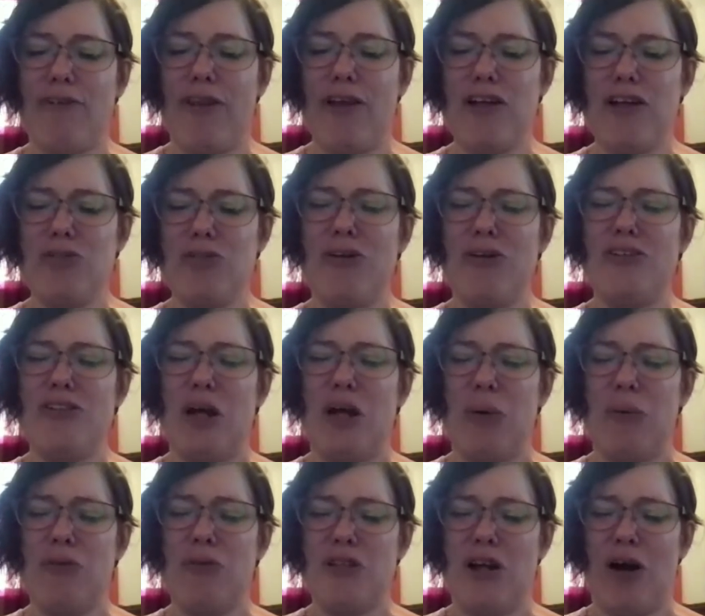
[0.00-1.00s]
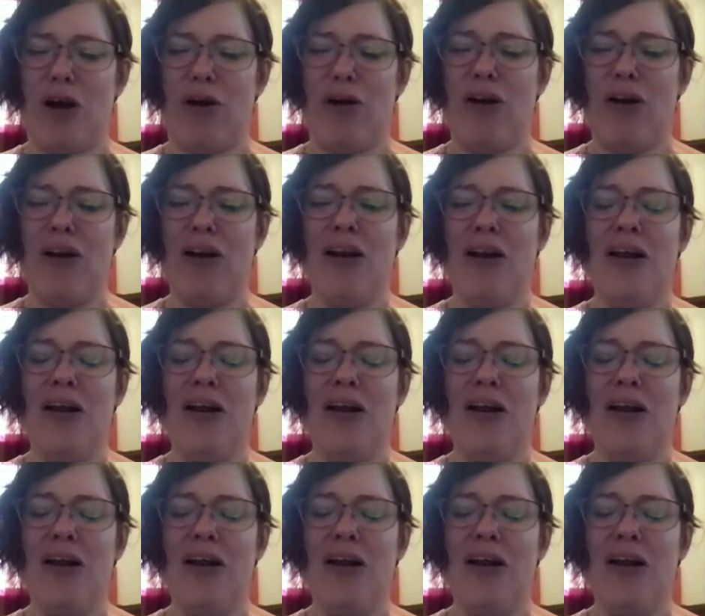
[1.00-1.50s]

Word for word: this week's episode,